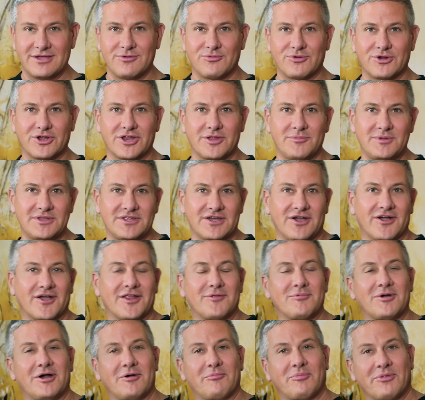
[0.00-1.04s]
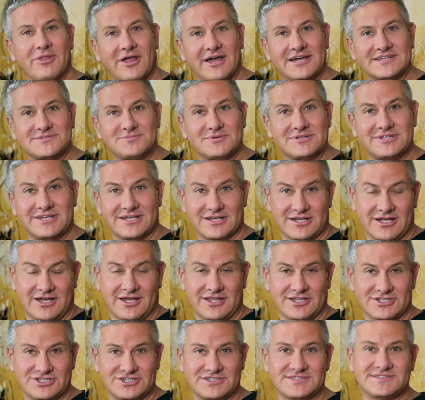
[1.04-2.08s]
We're going to be talking about plasma
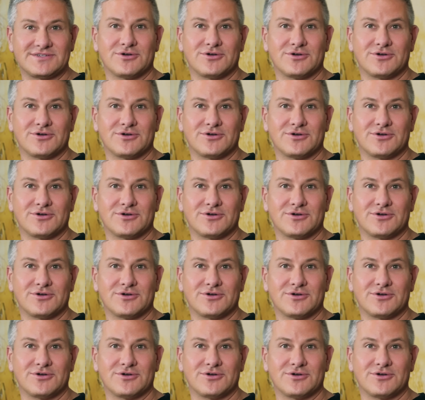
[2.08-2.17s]
technology.